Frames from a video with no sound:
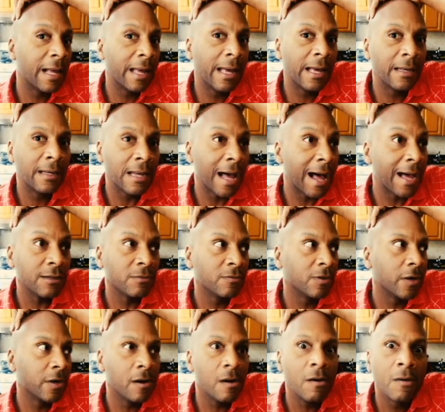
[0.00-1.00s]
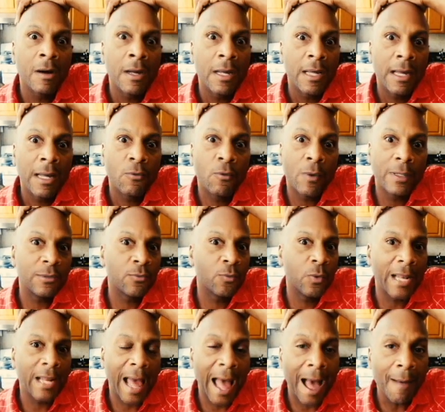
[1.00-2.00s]
And I don't know what,
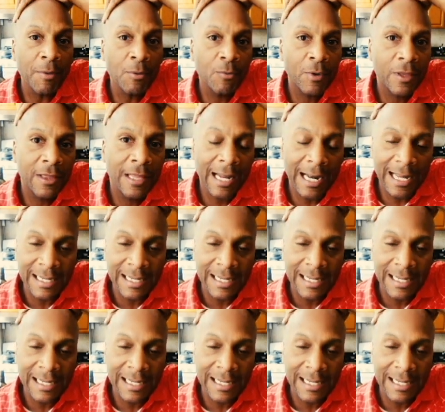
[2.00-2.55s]
what happened with that.